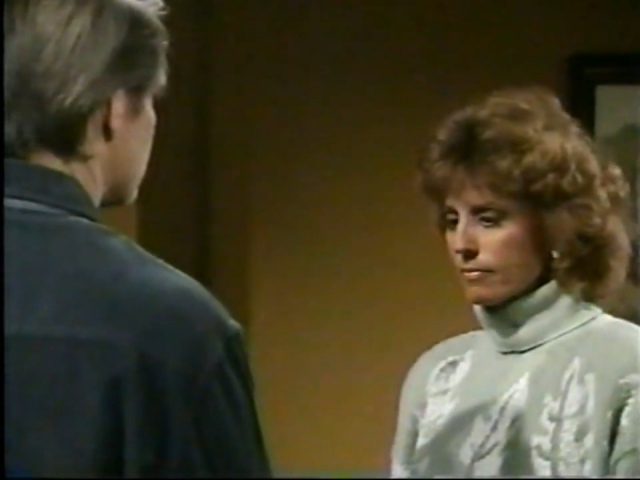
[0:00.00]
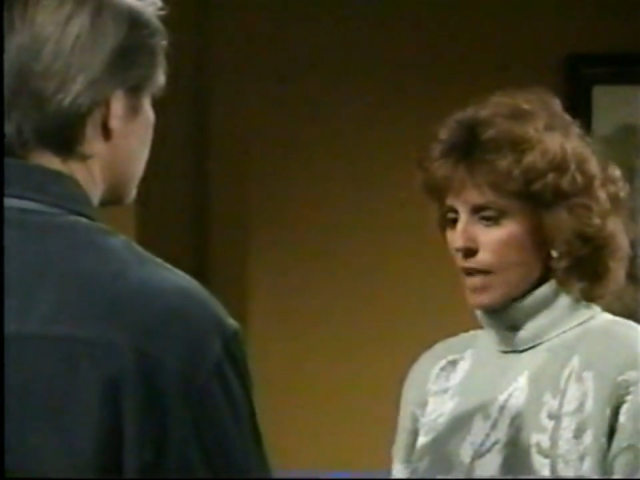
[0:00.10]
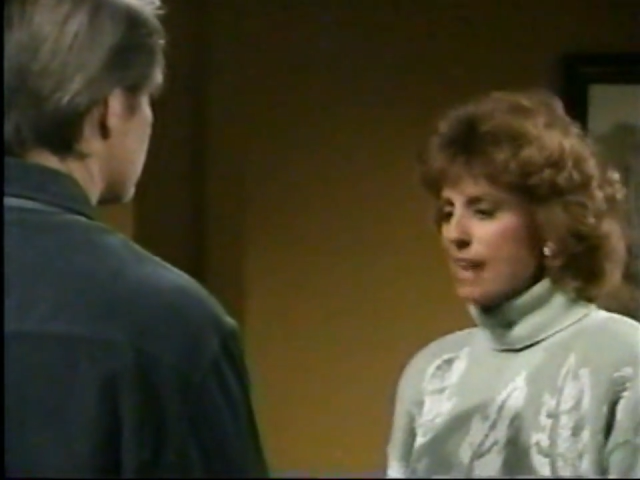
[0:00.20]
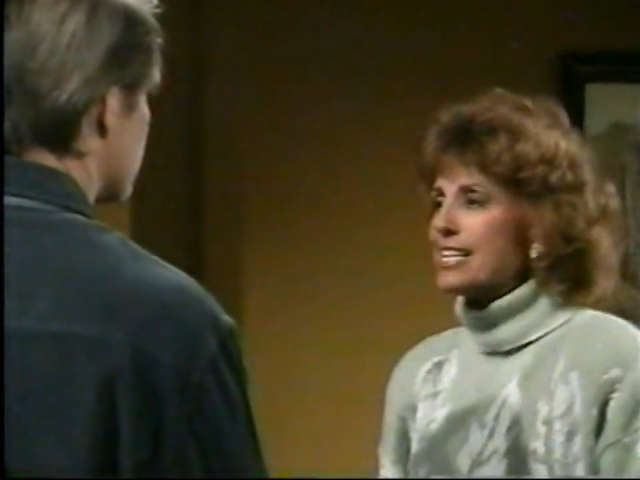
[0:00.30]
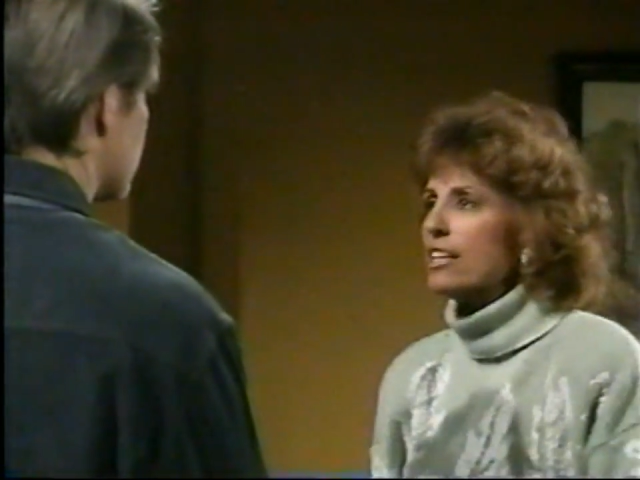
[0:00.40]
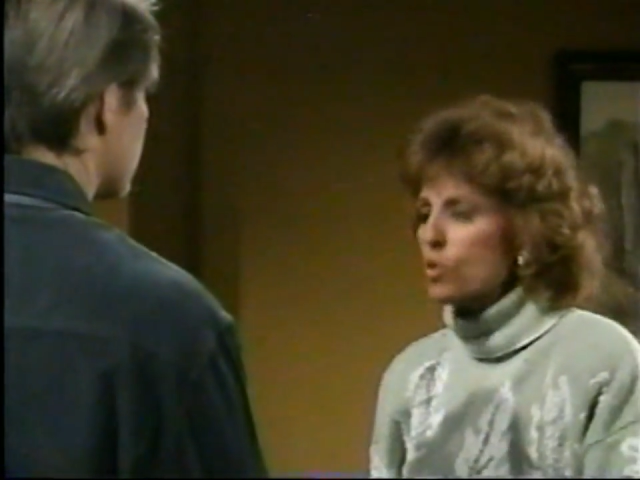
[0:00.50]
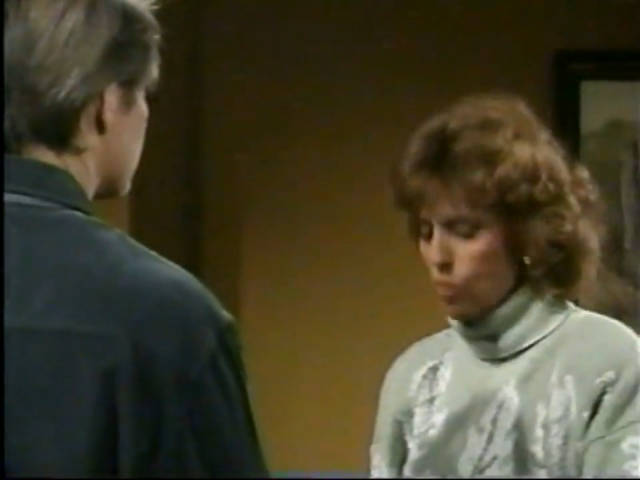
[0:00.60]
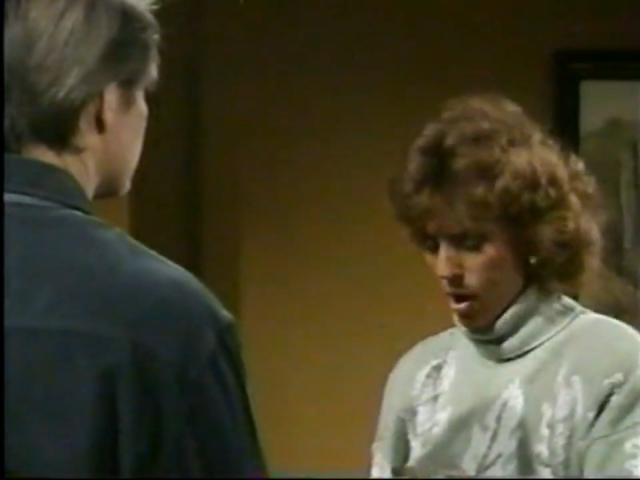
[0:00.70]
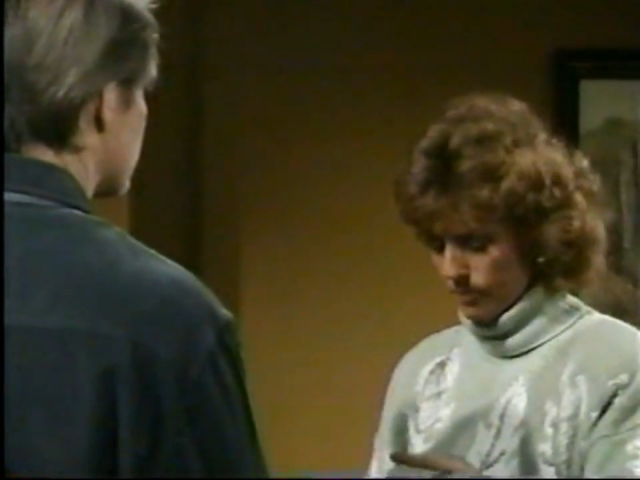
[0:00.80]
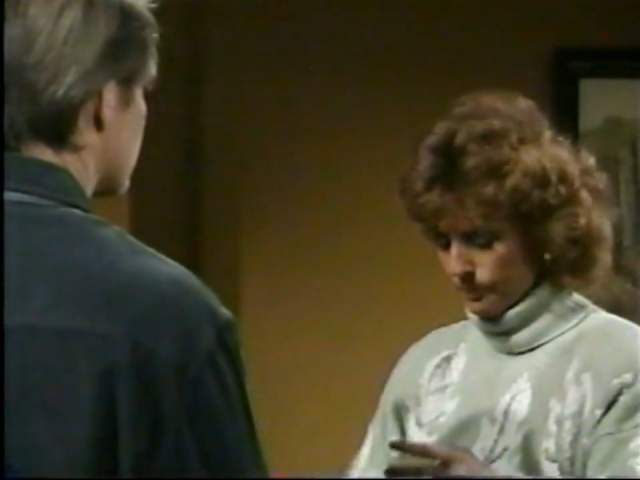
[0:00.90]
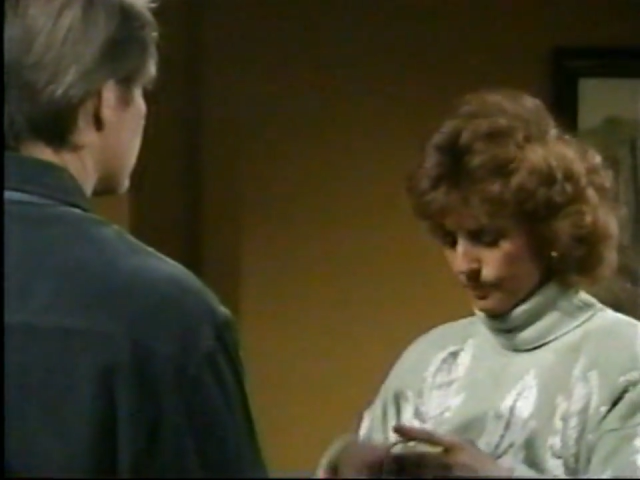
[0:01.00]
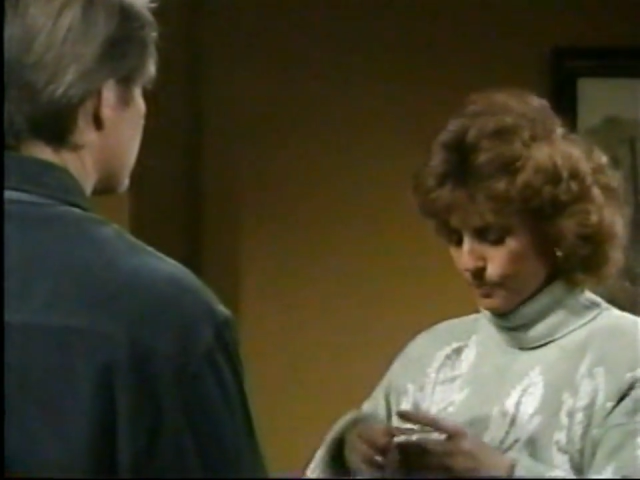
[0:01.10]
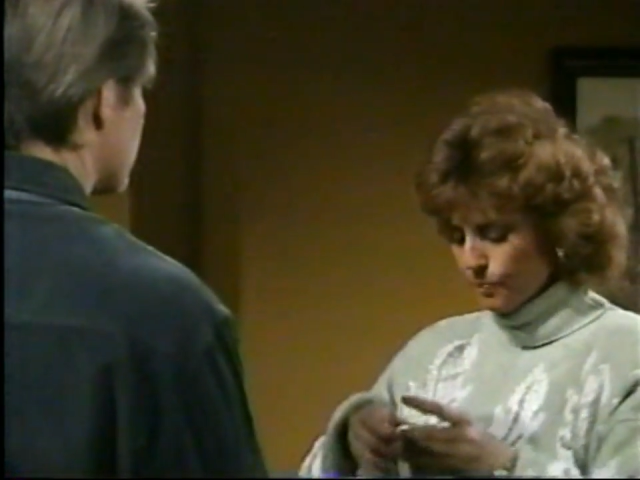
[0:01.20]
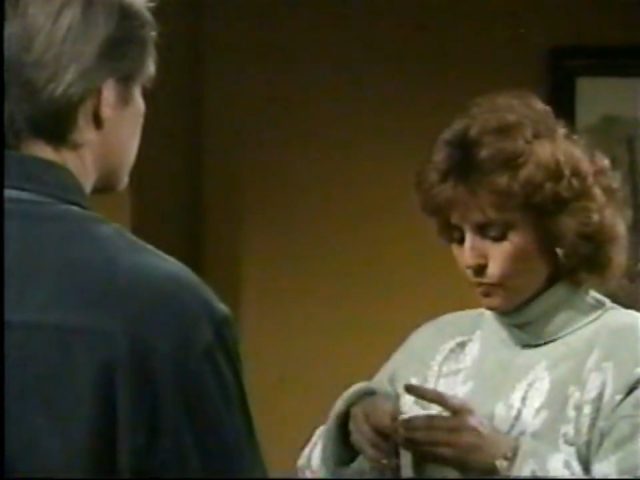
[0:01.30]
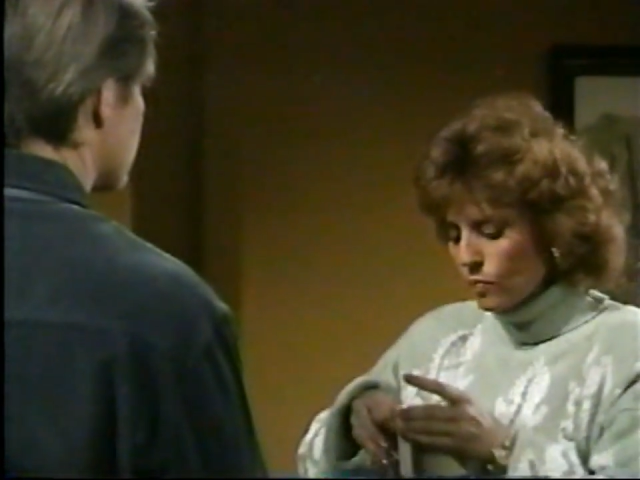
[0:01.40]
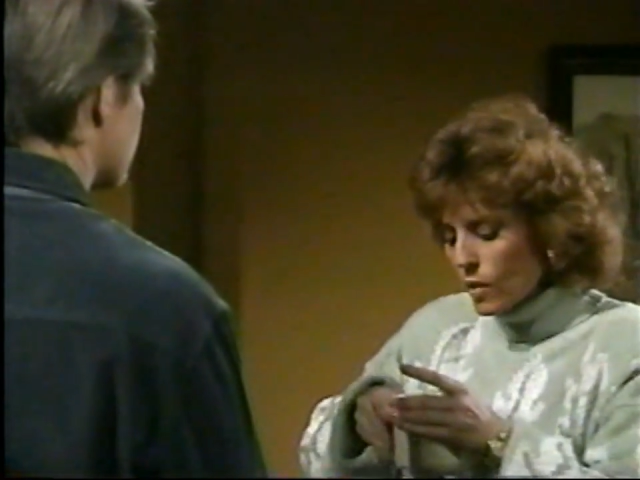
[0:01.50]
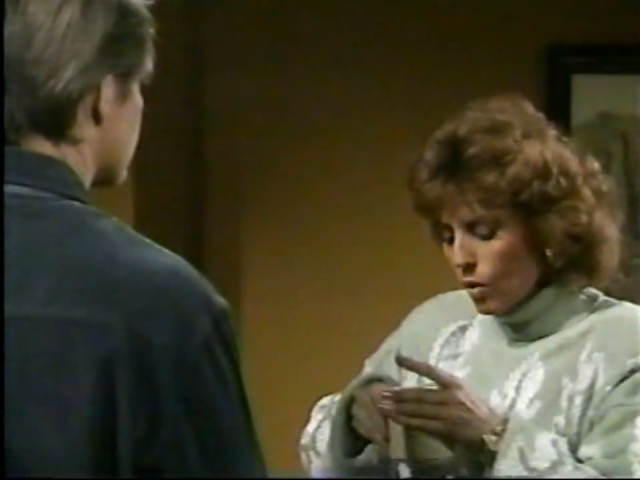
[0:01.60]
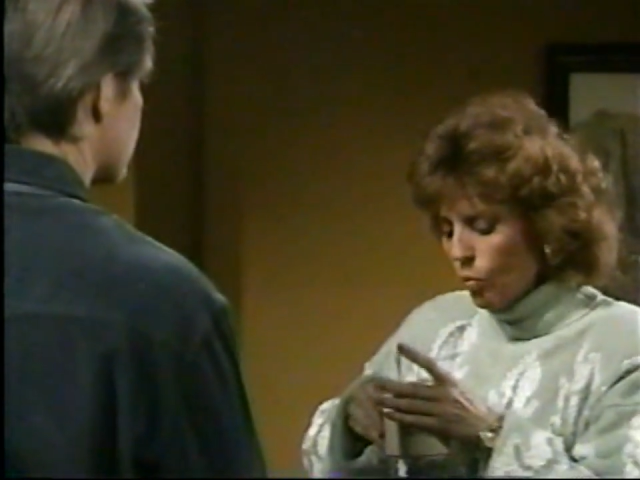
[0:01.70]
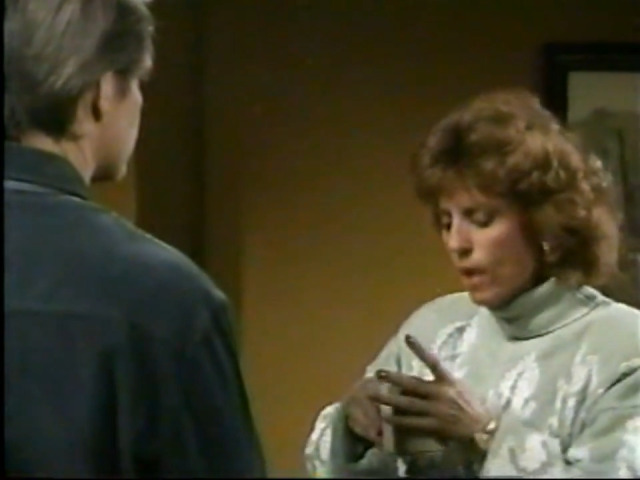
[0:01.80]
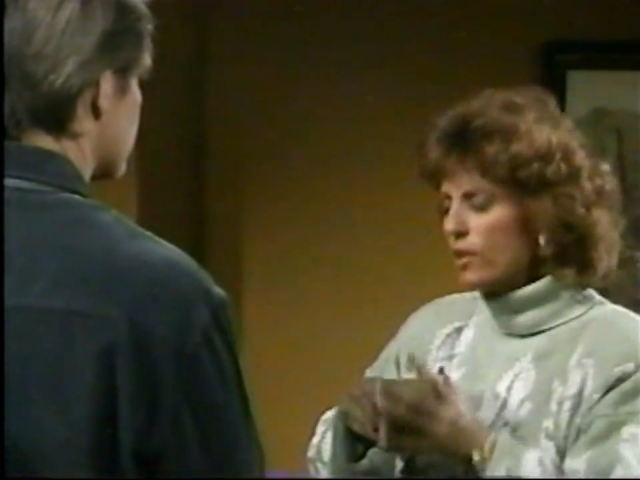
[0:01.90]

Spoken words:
I tell you what. Why